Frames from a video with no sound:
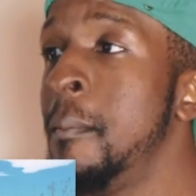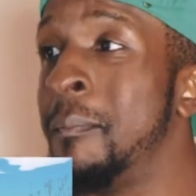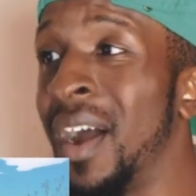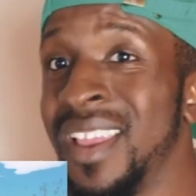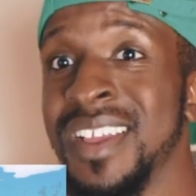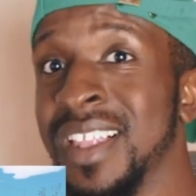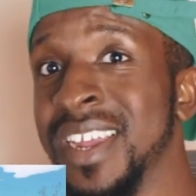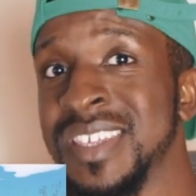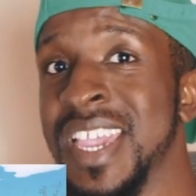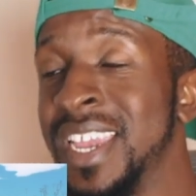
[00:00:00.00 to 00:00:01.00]
But
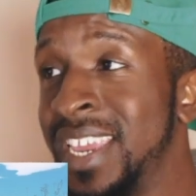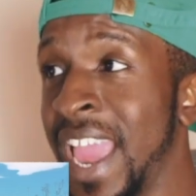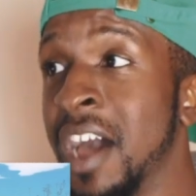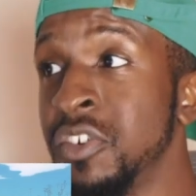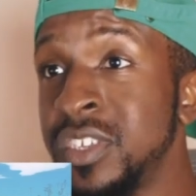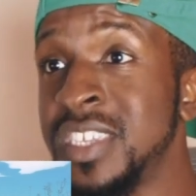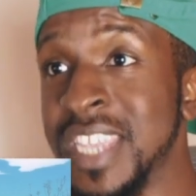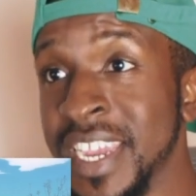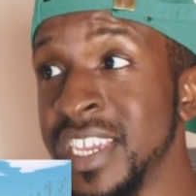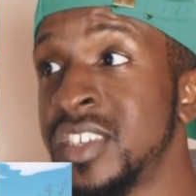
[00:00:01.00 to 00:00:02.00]
like I said,
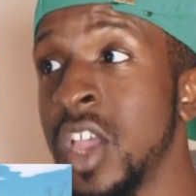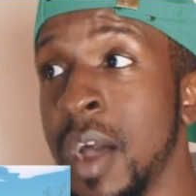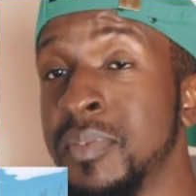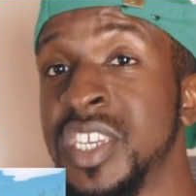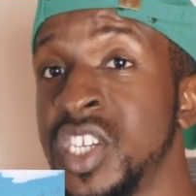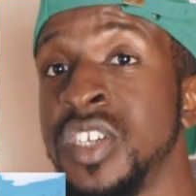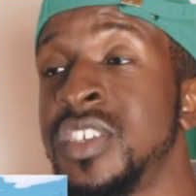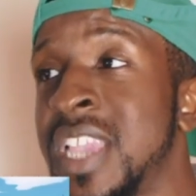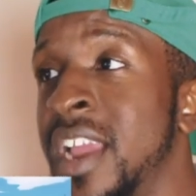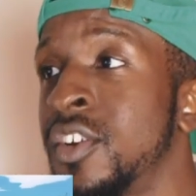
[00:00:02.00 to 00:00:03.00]
calisthenics competition
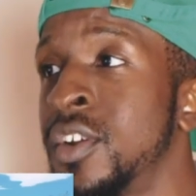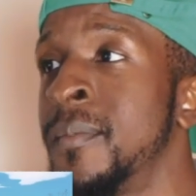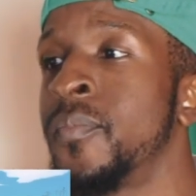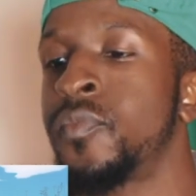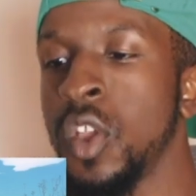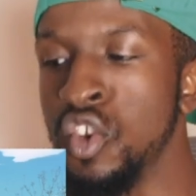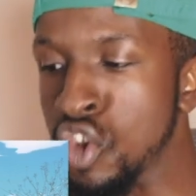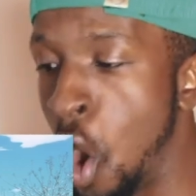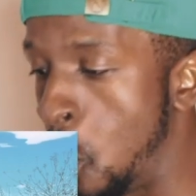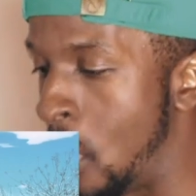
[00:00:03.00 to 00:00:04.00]
standard,
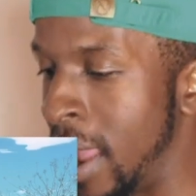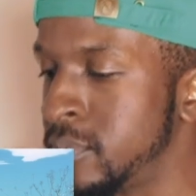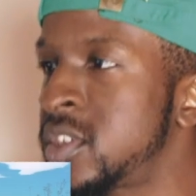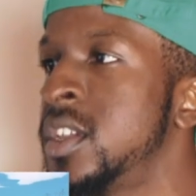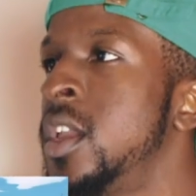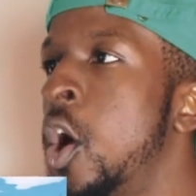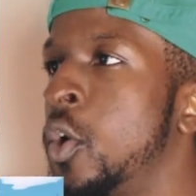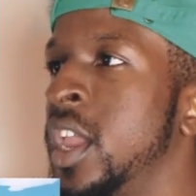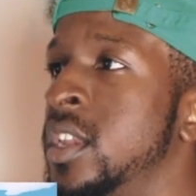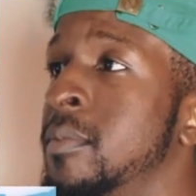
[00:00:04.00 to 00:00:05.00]
no reps.
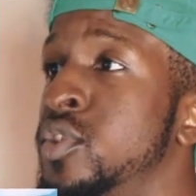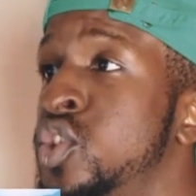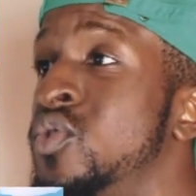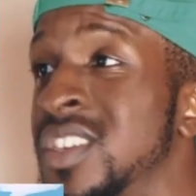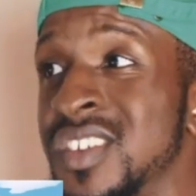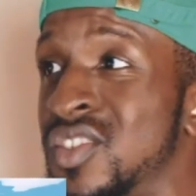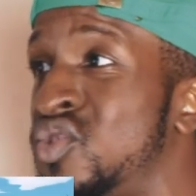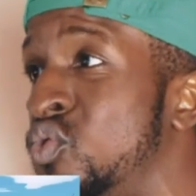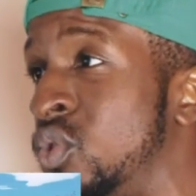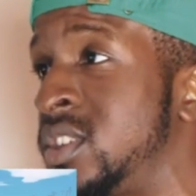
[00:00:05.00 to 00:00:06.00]
Okay, number 2, this is
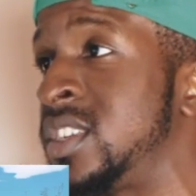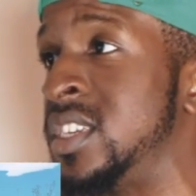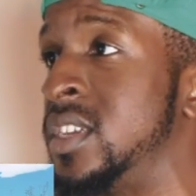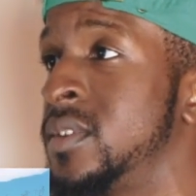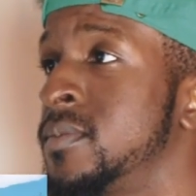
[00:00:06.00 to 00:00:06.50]
2. Let's see.